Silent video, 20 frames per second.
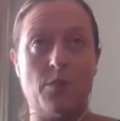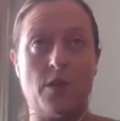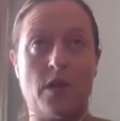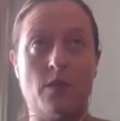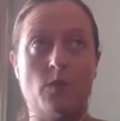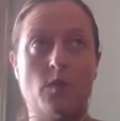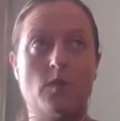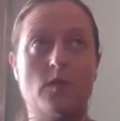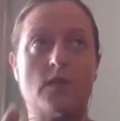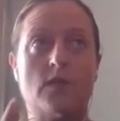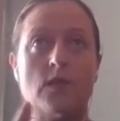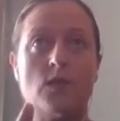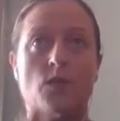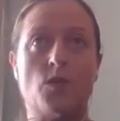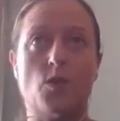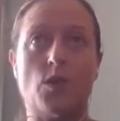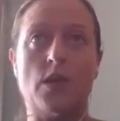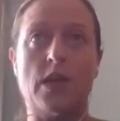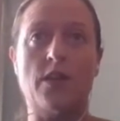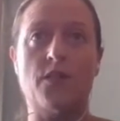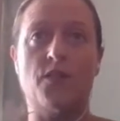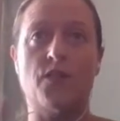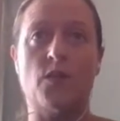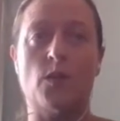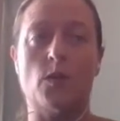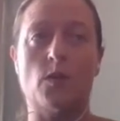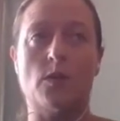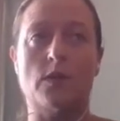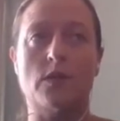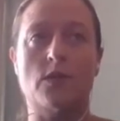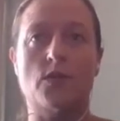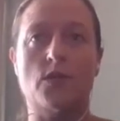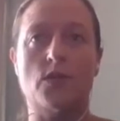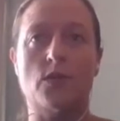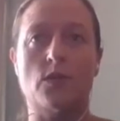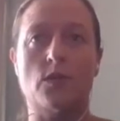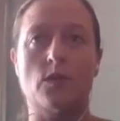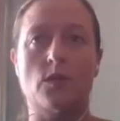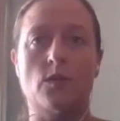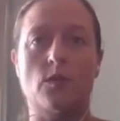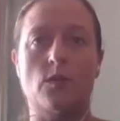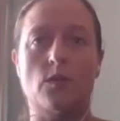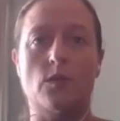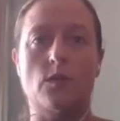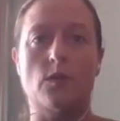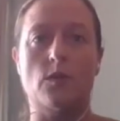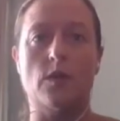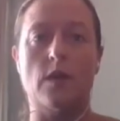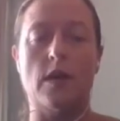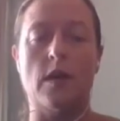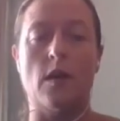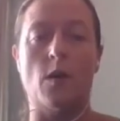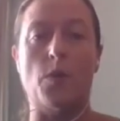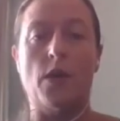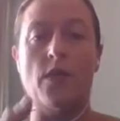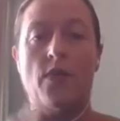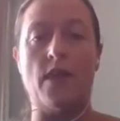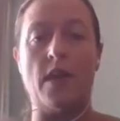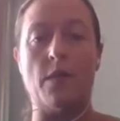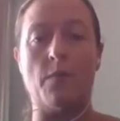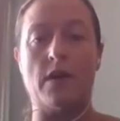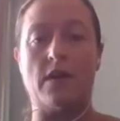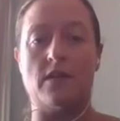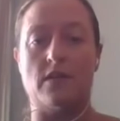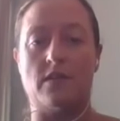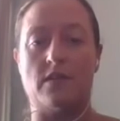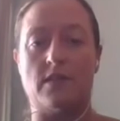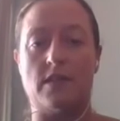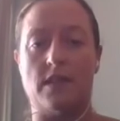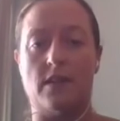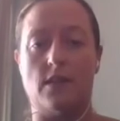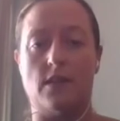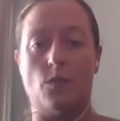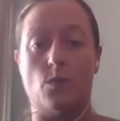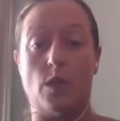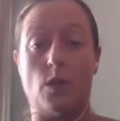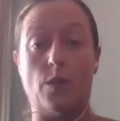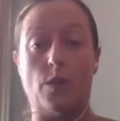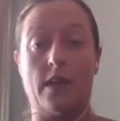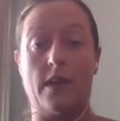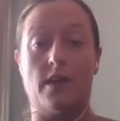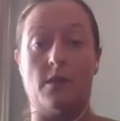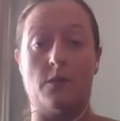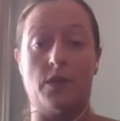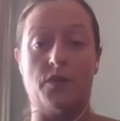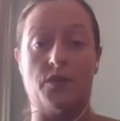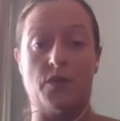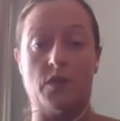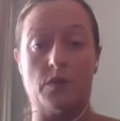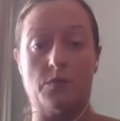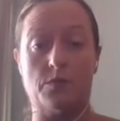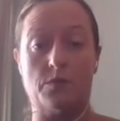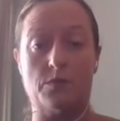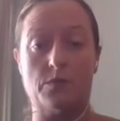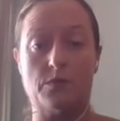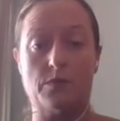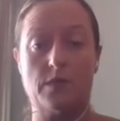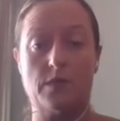But I'm also looking forward to helping them understand where we're coming from.